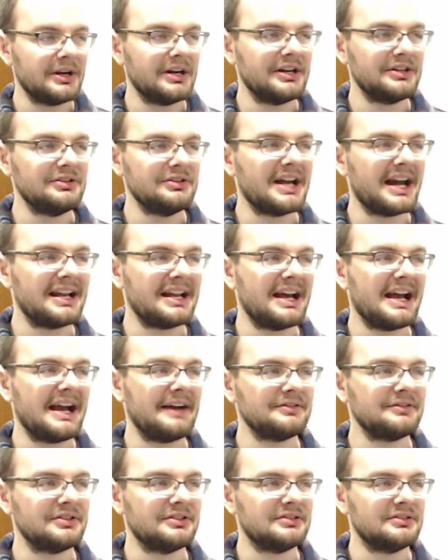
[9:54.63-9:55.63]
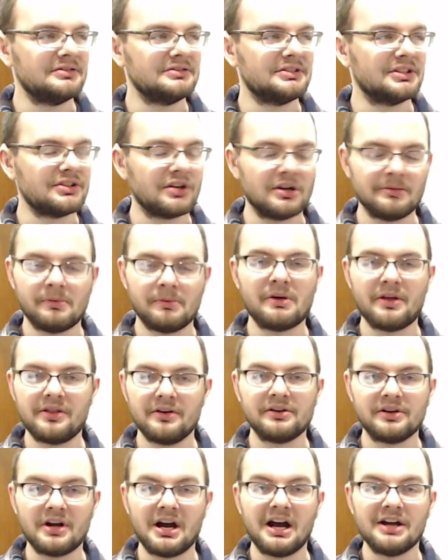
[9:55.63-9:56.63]
you kind of have to determine whether or
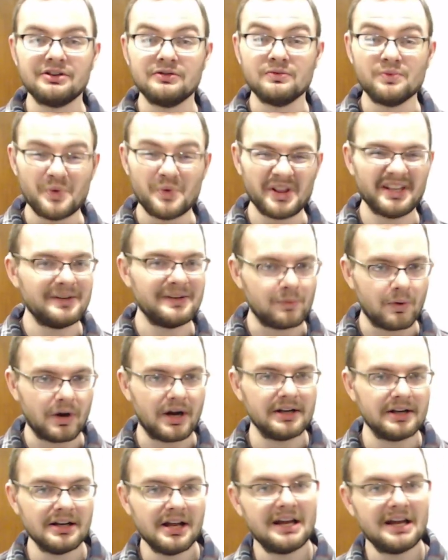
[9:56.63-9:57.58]
not you really want